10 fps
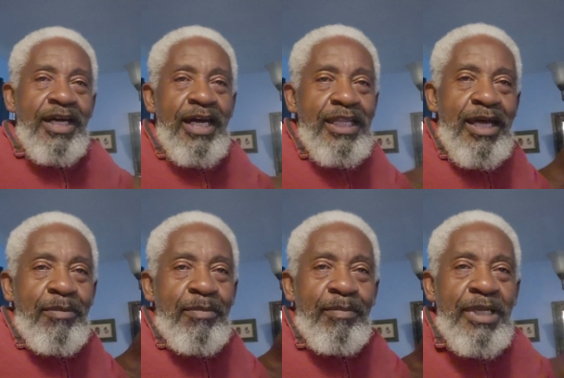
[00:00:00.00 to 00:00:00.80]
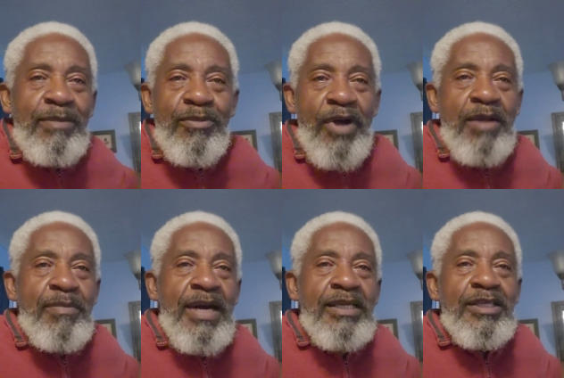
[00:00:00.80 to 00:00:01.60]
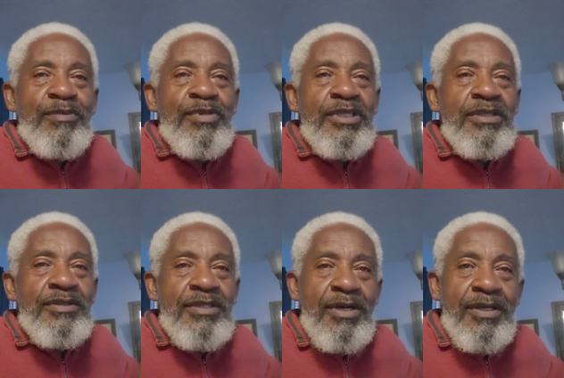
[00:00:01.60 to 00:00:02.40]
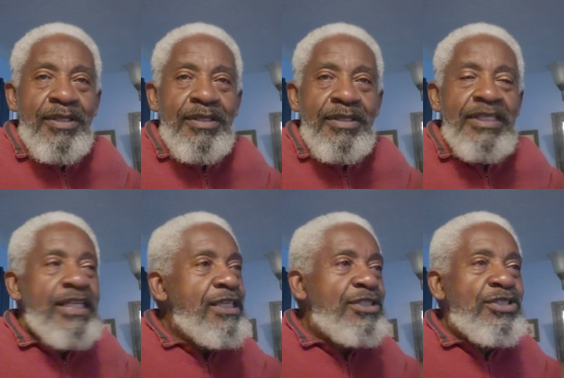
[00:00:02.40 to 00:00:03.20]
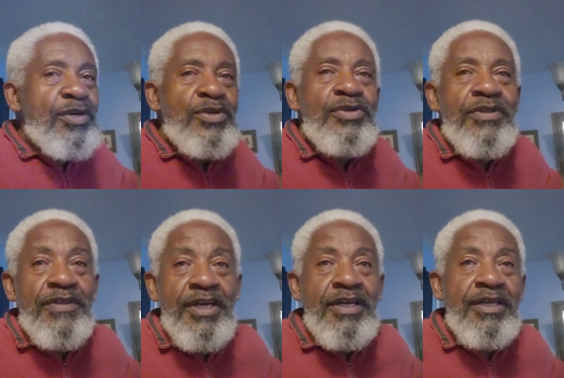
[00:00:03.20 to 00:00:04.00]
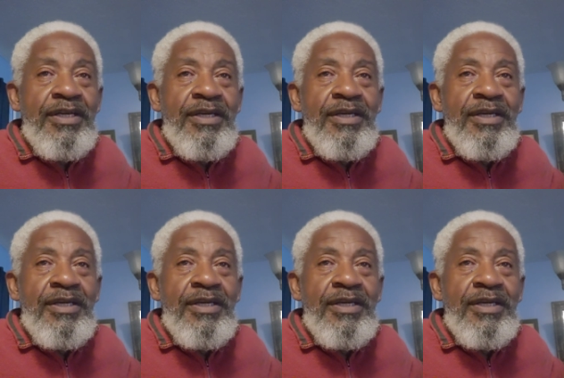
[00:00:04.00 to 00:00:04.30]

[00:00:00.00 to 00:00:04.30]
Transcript: And they bleep right back to the person who's talking. They didn't show you a thing.